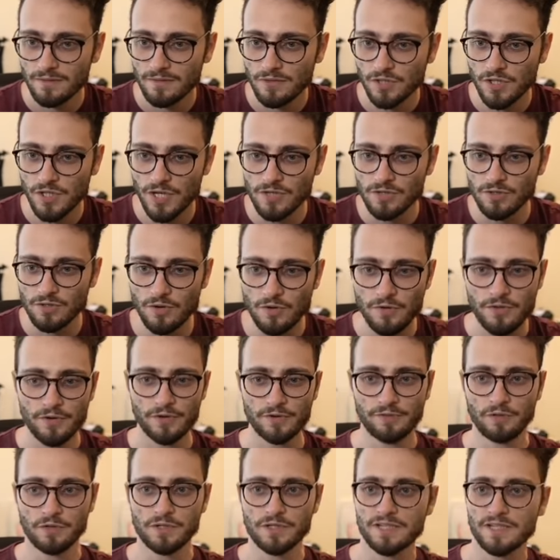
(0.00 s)
Chess Star
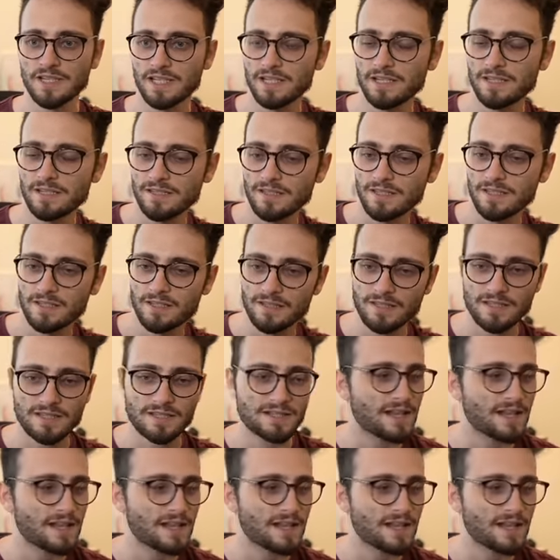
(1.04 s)
thirty-four says, is this, this is